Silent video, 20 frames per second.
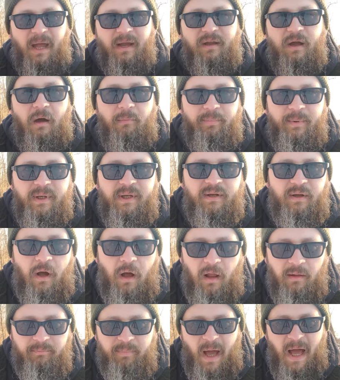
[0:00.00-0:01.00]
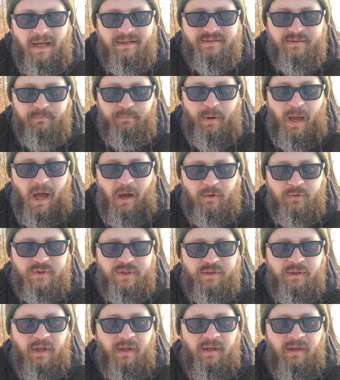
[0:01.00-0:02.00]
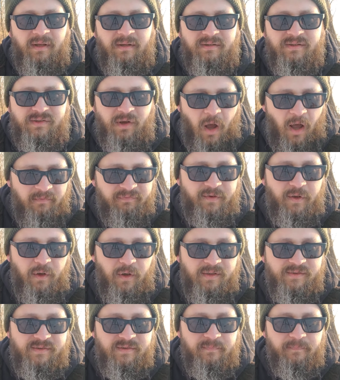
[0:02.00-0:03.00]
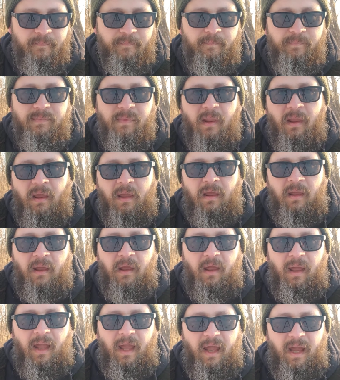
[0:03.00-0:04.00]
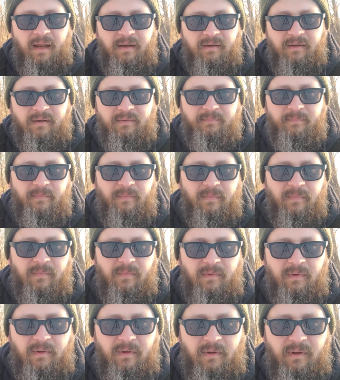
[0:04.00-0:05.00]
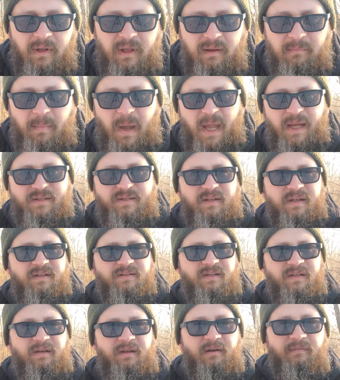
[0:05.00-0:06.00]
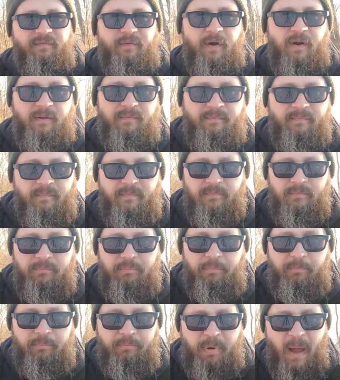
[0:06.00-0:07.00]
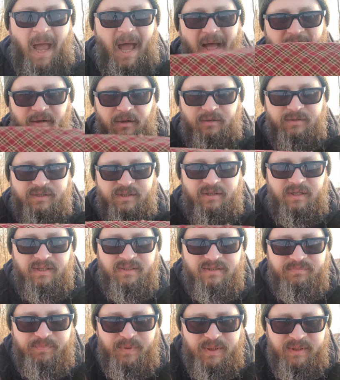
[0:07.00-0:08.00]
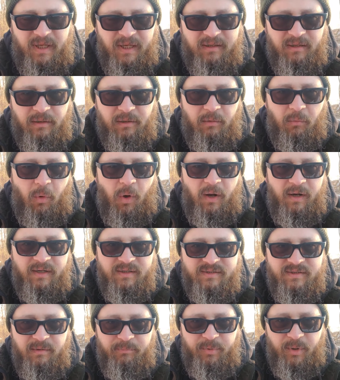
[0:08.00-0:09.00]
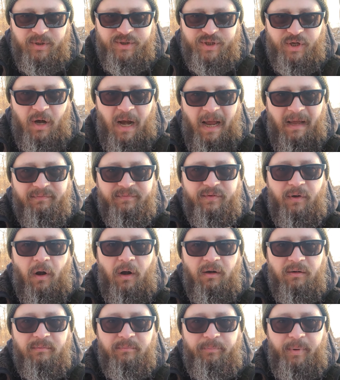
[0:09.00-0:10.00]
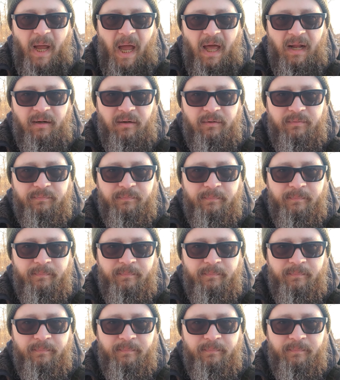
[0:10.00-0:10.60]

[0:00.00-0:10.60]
a company called Opposum Pouch Soft Goods. And he makes these in different patterns. This particular one is the bushcraft tartan pattern.